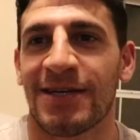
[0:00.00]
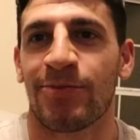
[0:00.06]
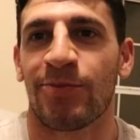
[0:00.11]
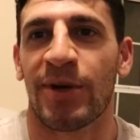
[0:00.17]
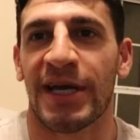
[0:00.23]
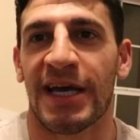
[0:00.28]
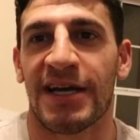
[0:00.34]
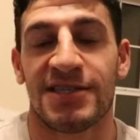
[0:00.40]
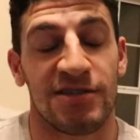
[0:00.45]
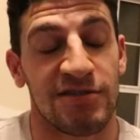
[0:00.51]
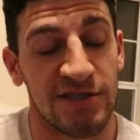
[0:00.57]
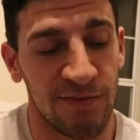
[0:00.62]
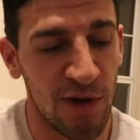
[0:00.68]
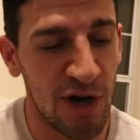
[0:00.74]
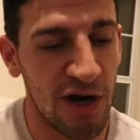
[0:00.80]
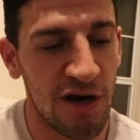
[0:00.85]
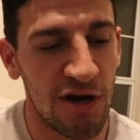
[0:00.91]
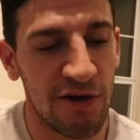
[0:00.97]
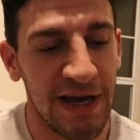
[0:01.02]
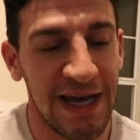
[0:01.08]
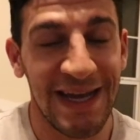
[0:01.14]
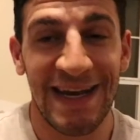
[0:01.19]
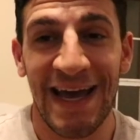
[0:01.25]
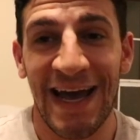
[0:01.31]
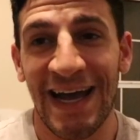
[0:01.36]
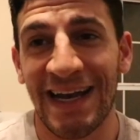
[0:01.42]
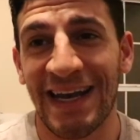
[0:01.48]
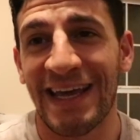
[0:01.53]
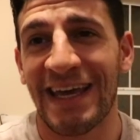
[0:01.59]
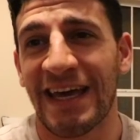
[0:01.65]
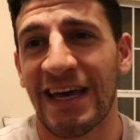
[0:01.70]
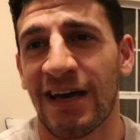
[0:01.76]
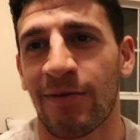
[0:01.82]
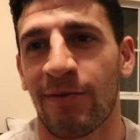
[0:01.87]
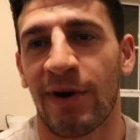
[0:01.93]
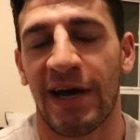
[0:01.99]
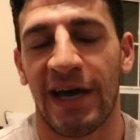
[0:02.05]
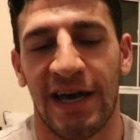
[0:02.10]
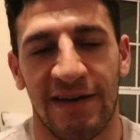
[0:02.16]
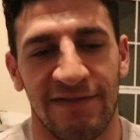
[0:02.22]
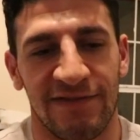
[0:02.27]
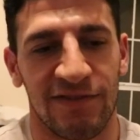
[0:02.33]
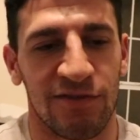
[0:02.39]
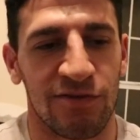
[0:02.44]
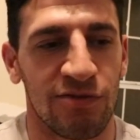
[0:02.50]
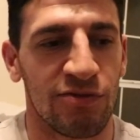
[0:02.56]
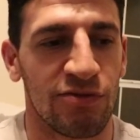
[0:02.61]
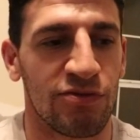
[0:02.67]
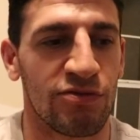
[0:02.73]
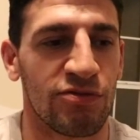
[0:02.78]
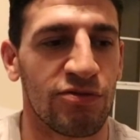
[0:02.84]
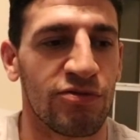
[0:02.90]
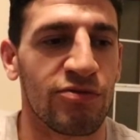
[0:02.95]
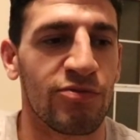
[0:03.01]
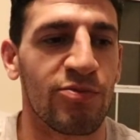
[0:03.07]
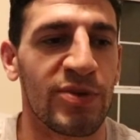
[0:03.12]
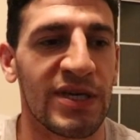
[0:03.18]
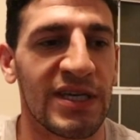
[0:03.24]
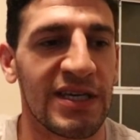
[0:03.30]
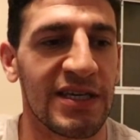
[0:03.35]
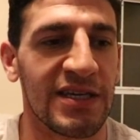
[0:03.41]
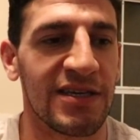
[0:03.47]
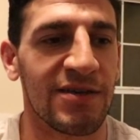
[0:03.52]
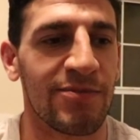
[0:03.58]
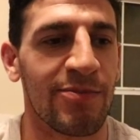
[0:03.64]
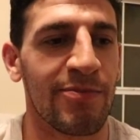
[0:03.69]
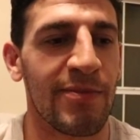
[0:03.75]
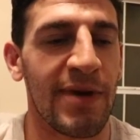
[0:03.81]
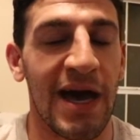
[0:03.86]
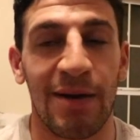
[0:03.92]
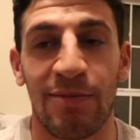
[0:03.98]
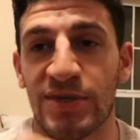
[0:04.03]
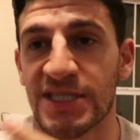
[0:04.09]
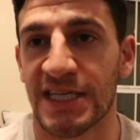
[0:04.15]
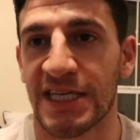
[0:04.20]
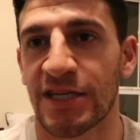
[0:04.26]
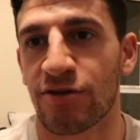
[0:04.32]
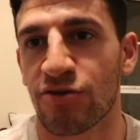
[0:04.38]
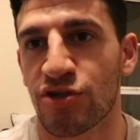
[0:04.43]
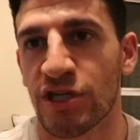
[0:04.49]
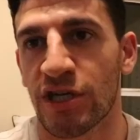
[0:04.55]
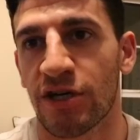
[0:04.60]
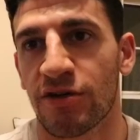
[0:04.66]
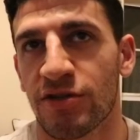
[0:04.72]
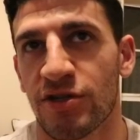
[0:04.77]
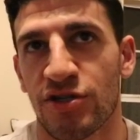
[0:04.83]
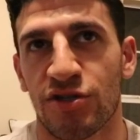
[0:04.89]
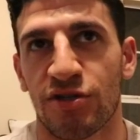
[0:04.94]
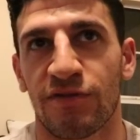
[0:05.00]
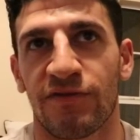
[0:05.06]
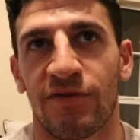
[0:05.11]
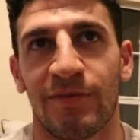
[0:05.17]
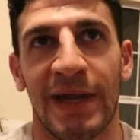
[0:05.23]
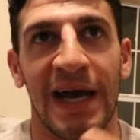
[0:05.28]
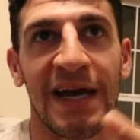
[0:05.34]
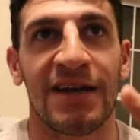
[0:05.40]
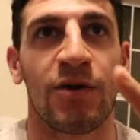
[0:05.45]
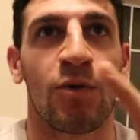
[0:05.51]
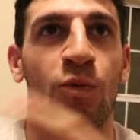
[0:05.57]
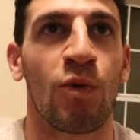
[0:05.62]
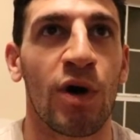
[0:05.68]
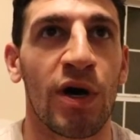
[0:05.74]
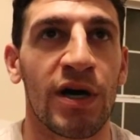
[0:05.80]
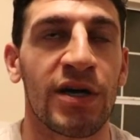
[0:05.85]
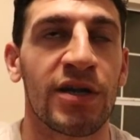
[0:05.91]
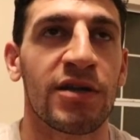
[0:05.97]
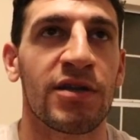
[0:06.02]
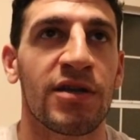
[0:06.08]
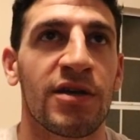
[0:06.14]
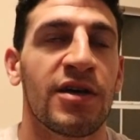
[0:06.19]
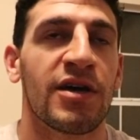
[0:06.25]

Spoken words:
But yeah, so tomorrow at 9 a.m. I have to be at Mosquito Joe to shoot from 9 to 1.